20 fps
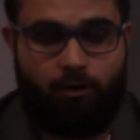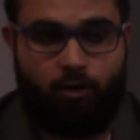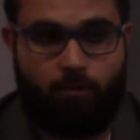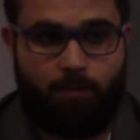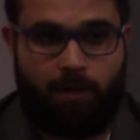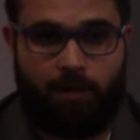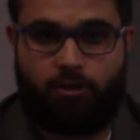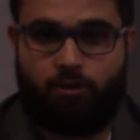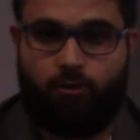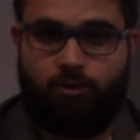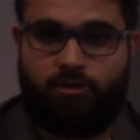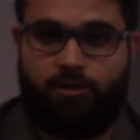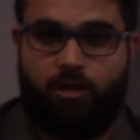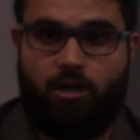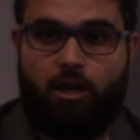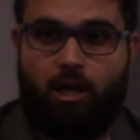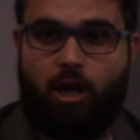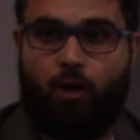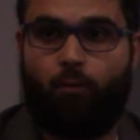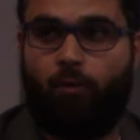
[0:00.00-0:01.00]
They go back to
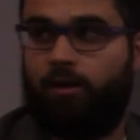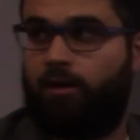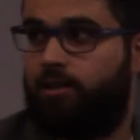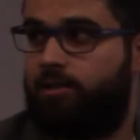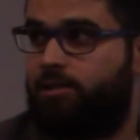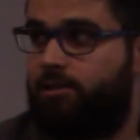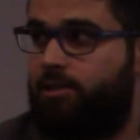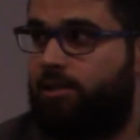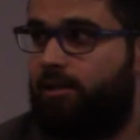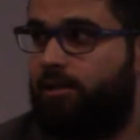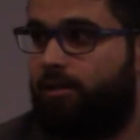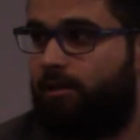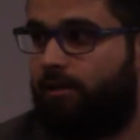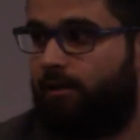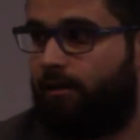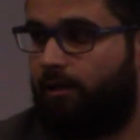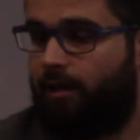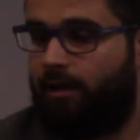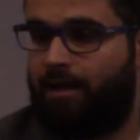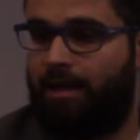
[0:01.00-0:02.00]
and what is the
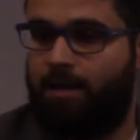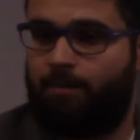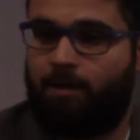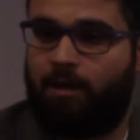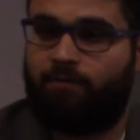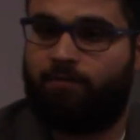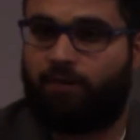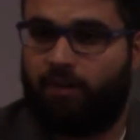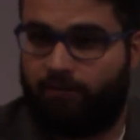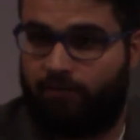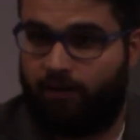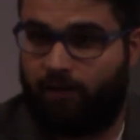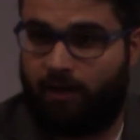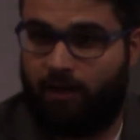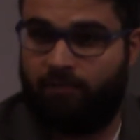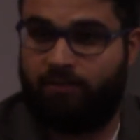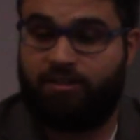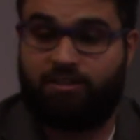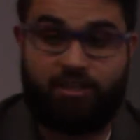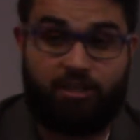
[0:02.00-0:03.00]
alama of
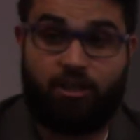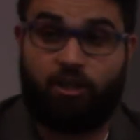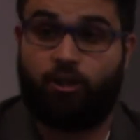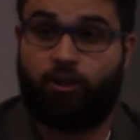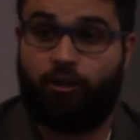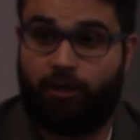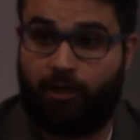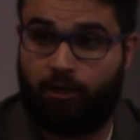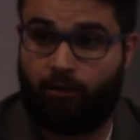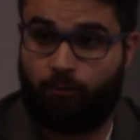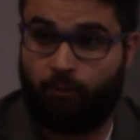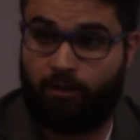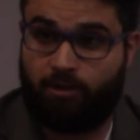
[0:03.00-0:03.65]
rafa' of a singular noun?